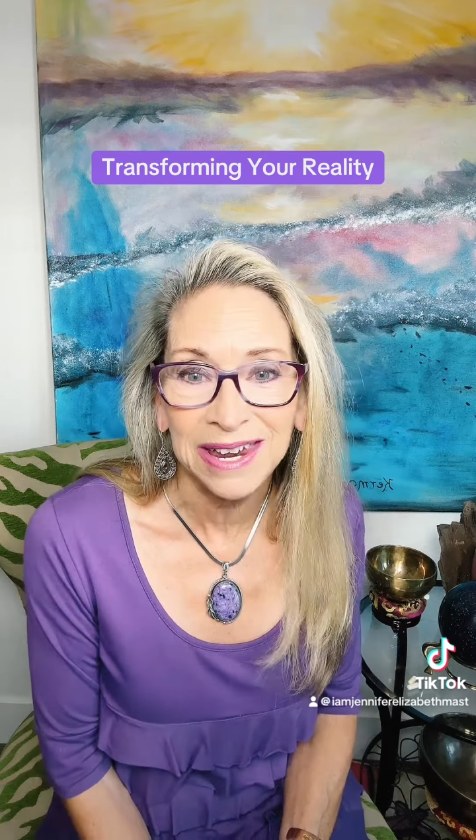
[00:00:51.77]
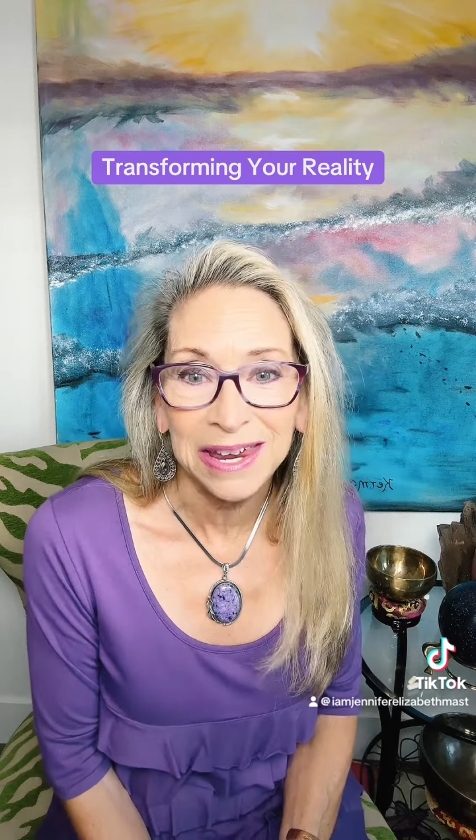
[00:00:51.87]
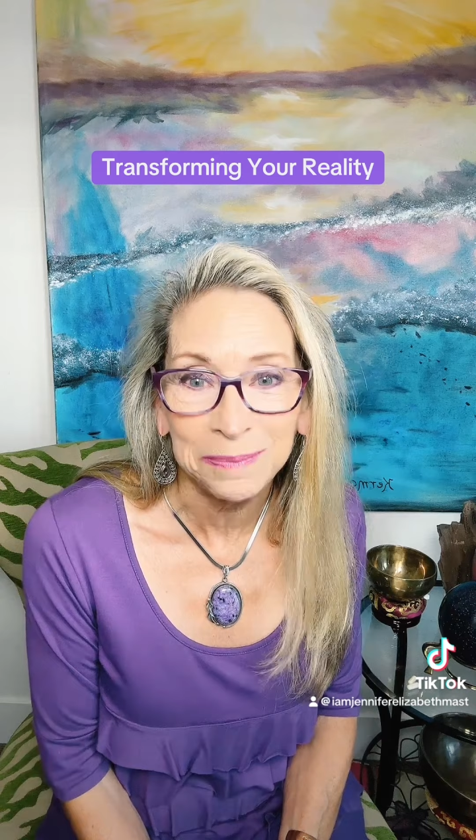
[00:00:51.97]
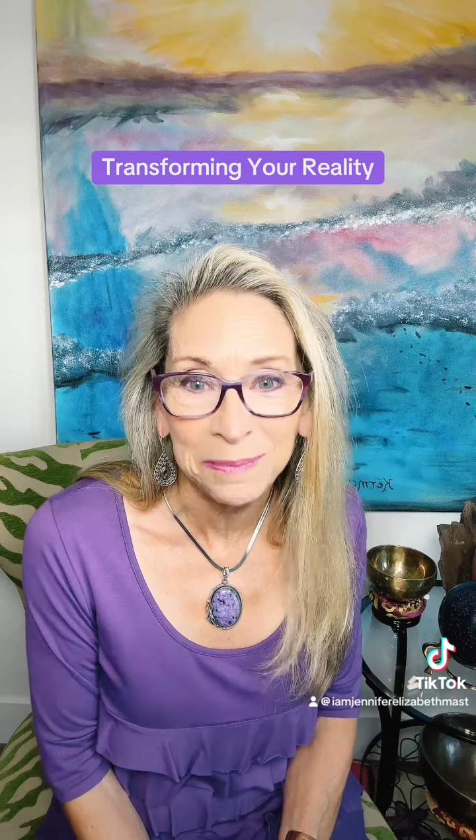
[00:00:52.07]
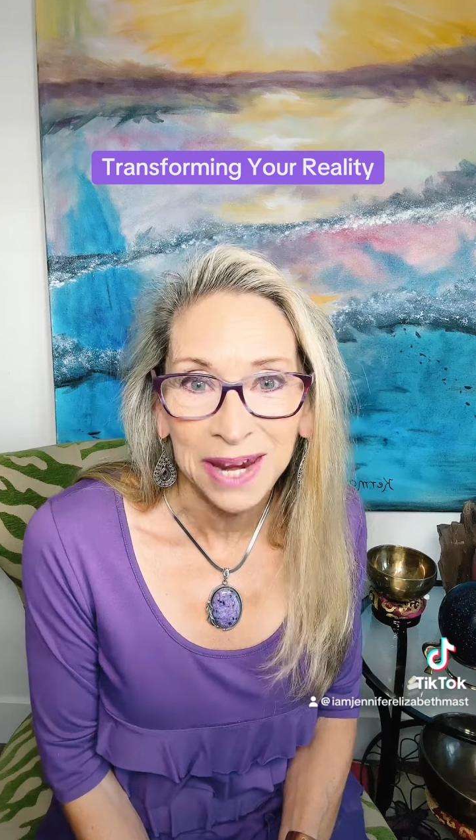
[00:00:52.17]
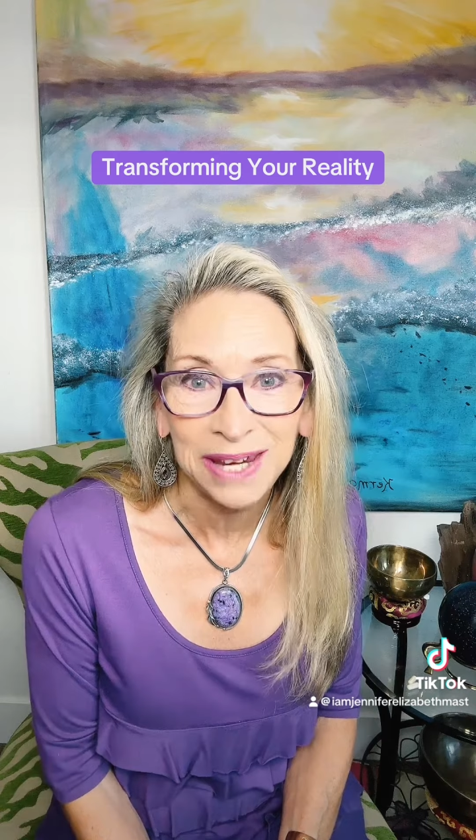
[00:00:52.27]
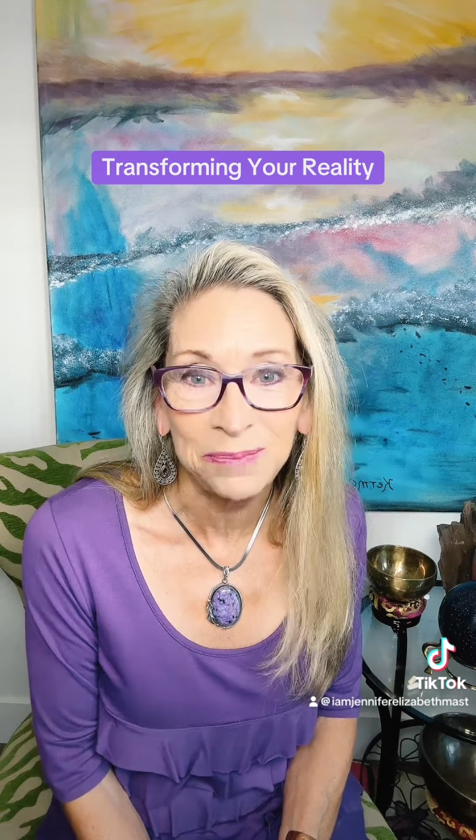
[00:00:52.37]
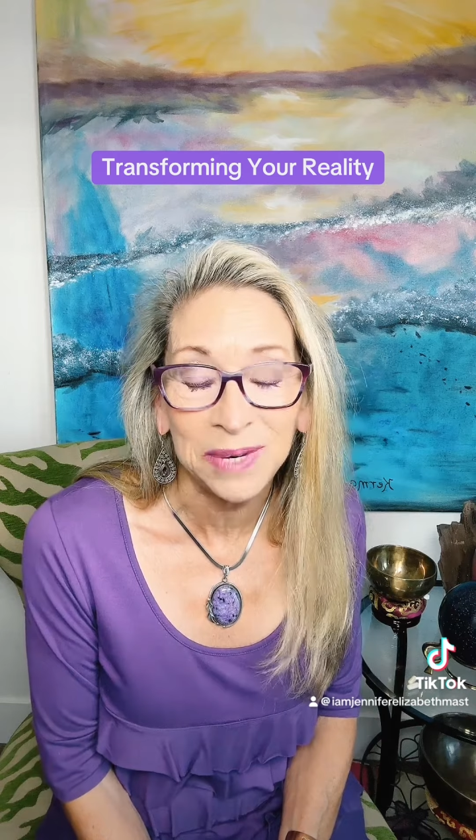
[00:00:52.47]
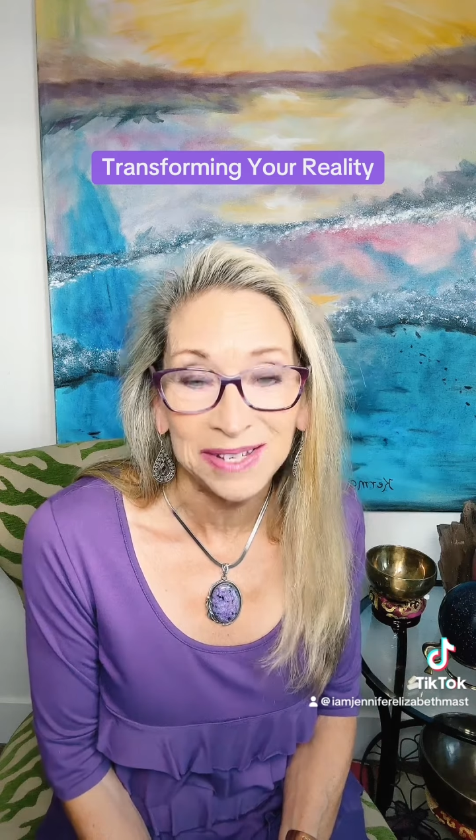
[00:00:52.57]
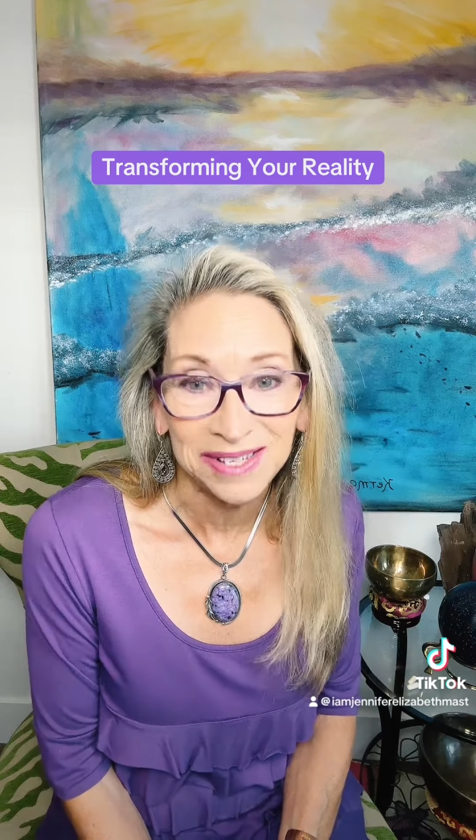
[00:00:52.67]
It
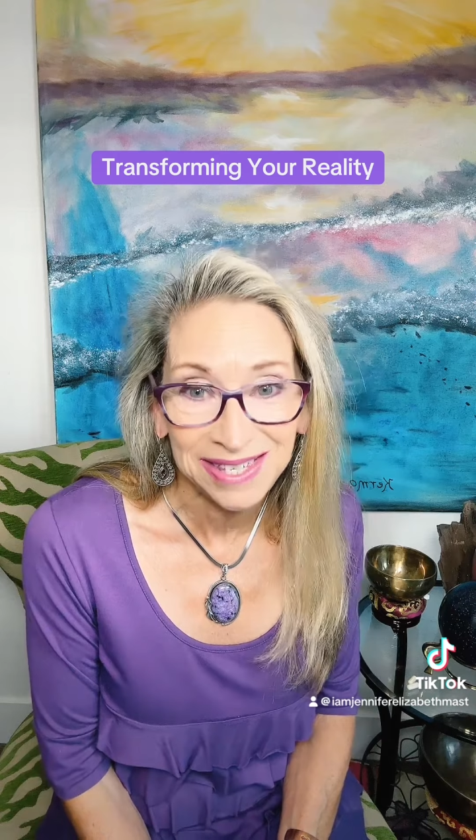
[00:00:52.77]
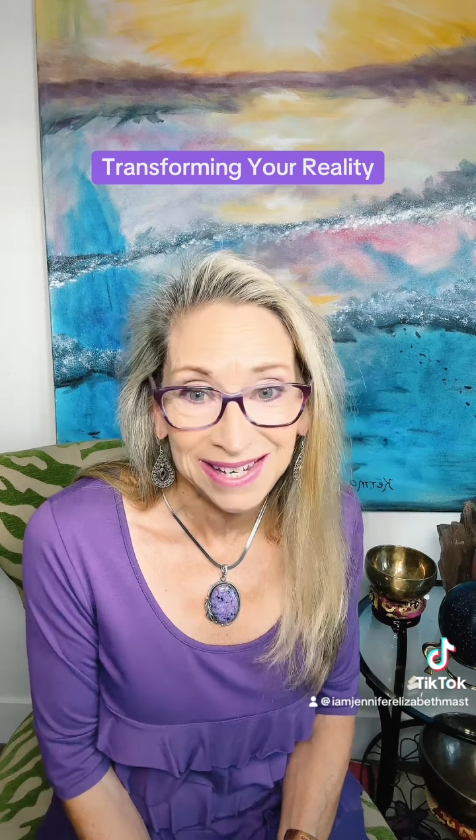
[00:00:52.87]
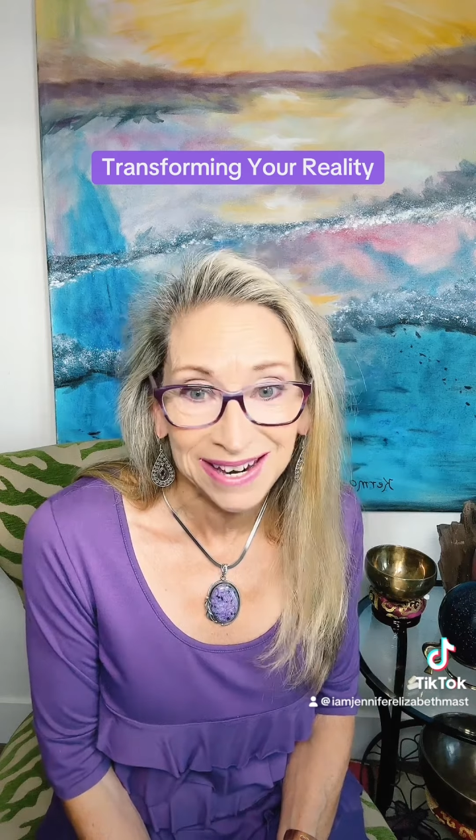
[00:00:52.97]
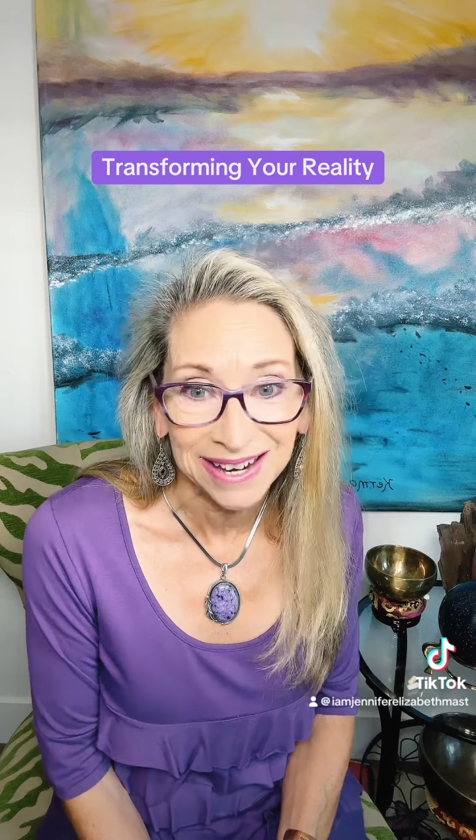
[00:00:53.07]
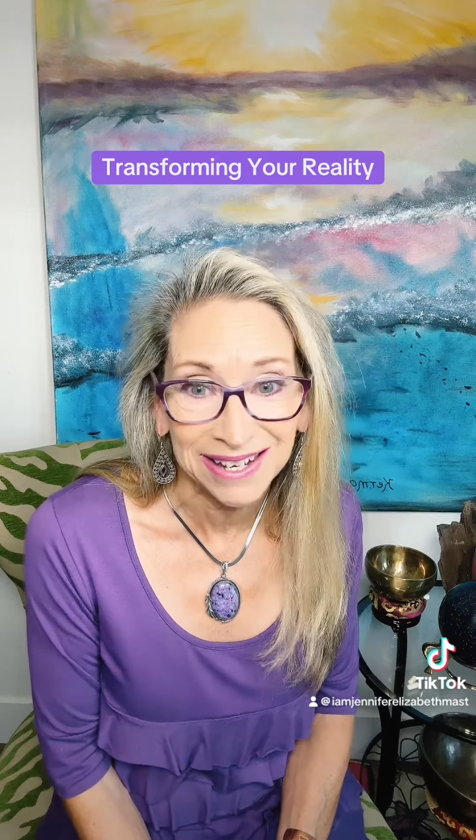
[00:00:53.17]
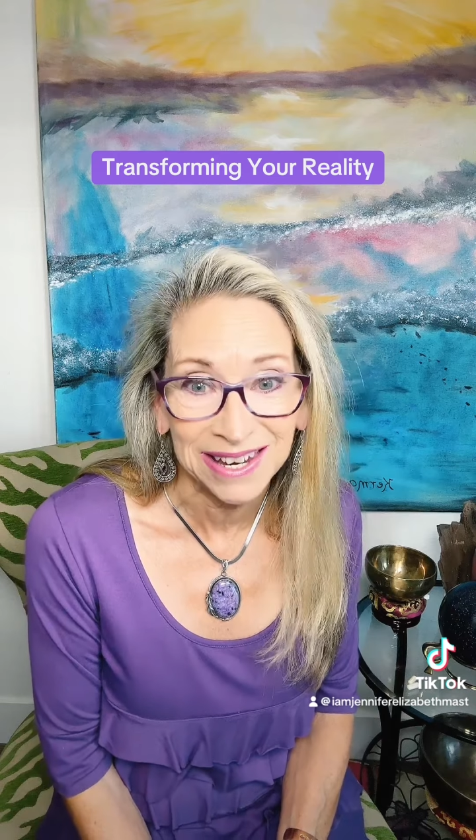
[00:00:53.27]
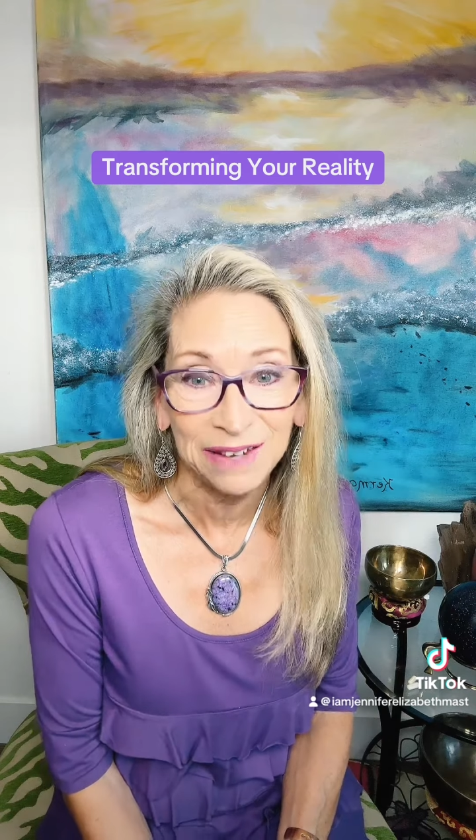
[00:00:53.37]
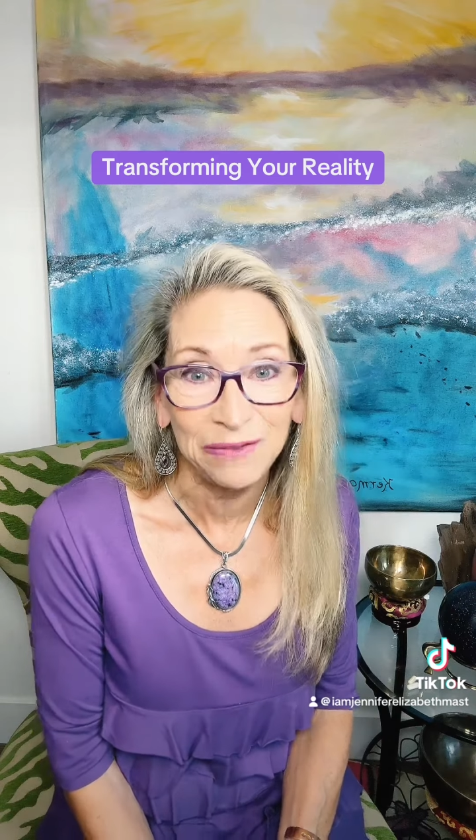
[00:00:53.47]
made me sick.